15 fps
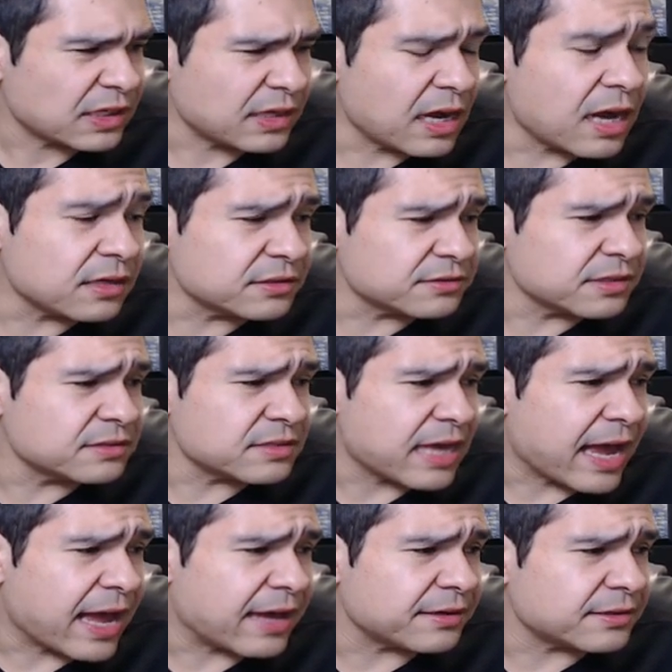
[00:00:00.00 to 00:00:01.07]
Other than
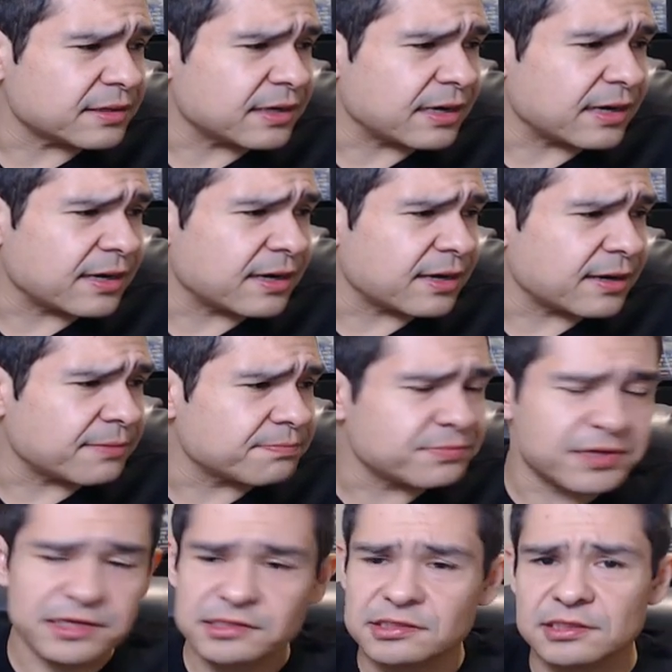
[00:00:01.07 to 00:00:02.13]
that,
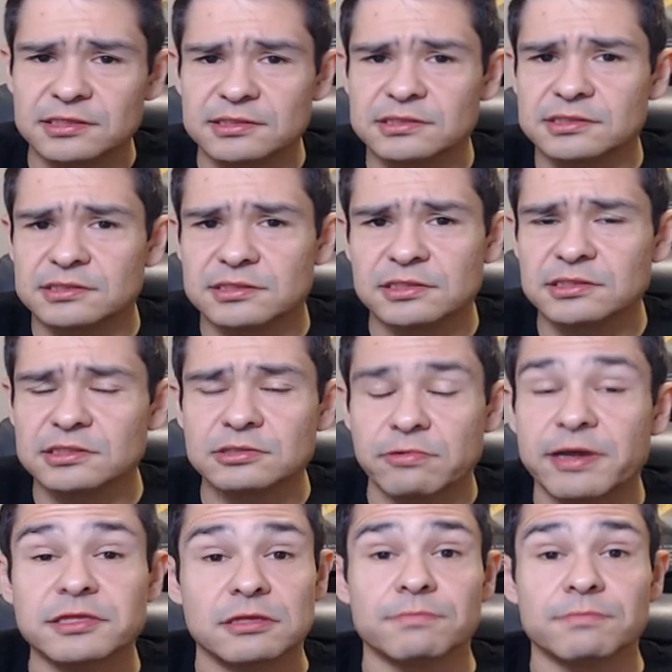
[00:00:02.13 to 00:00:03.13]
this is great.